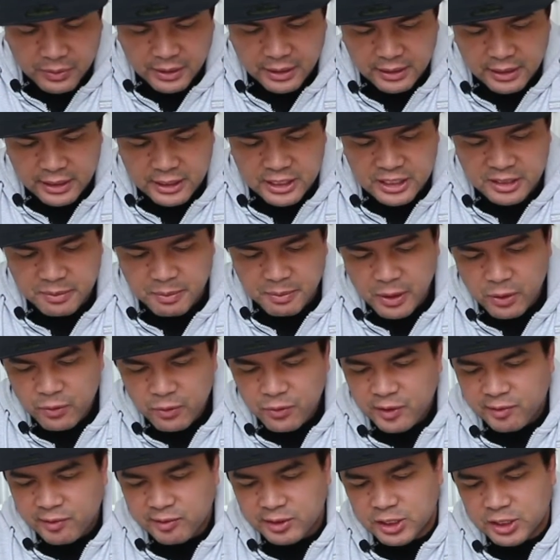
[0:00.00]
They smell
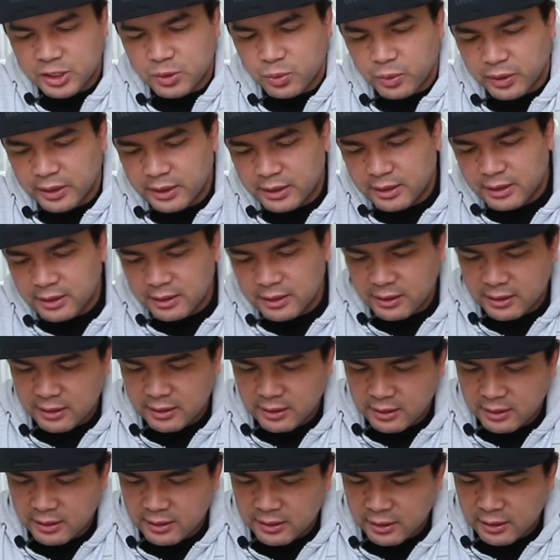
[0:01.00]
very sweet.
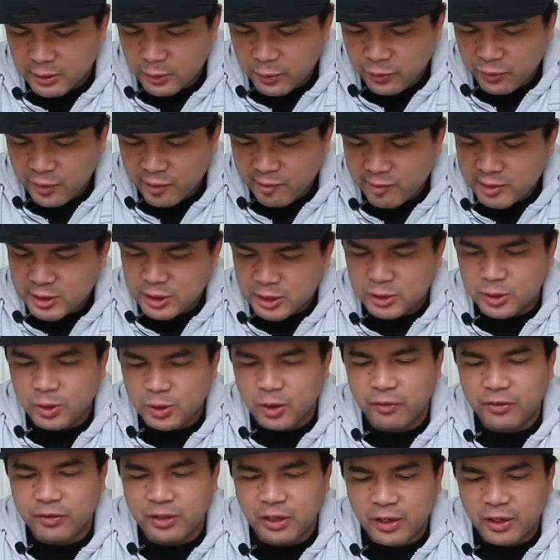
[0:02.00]
They look very
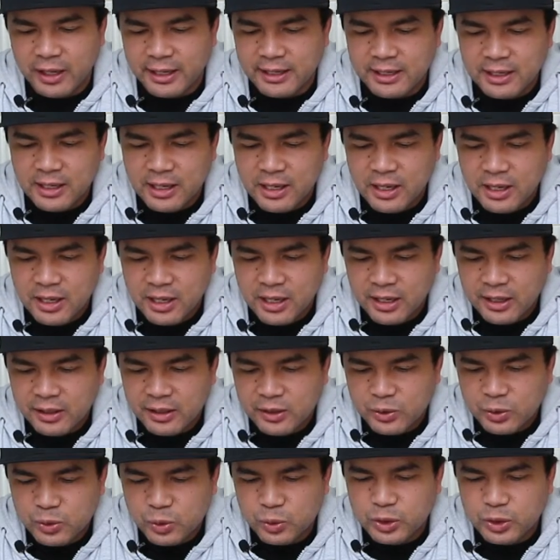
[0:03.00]
soft. They're like
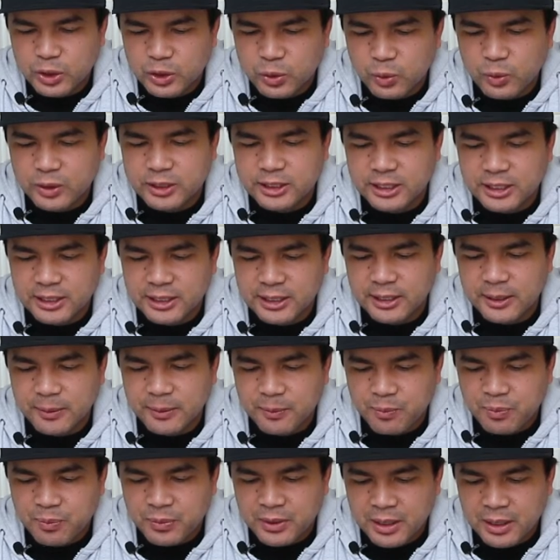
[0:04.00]
little
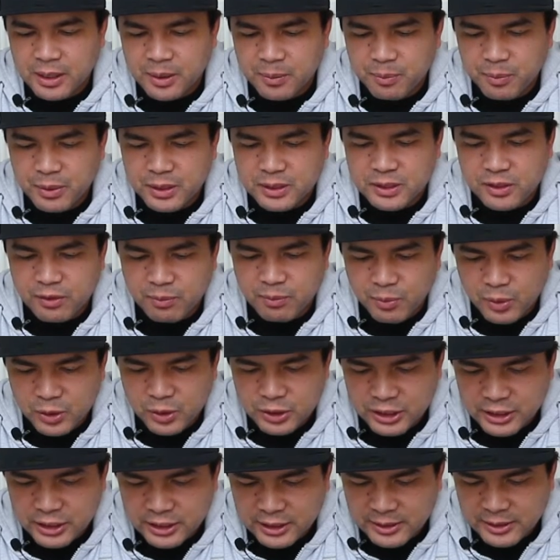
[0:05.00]
squishy bits of
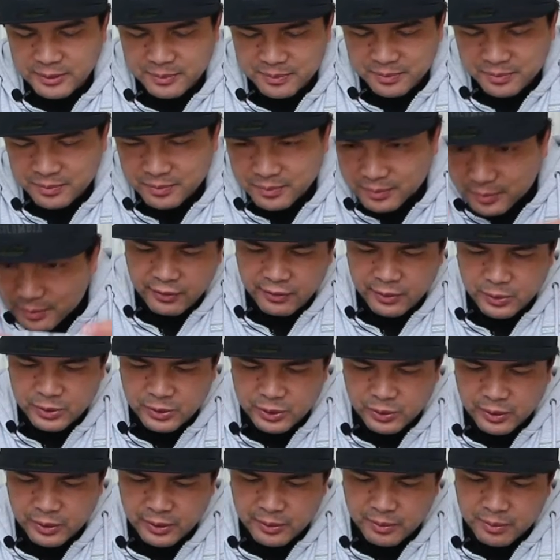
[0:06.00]
mochi feel
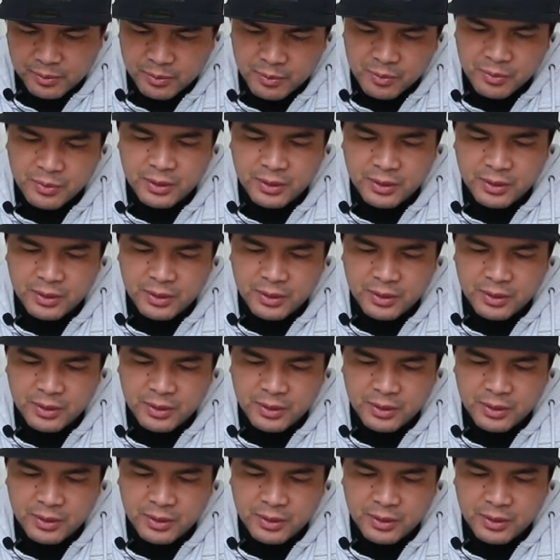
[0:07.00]
to it.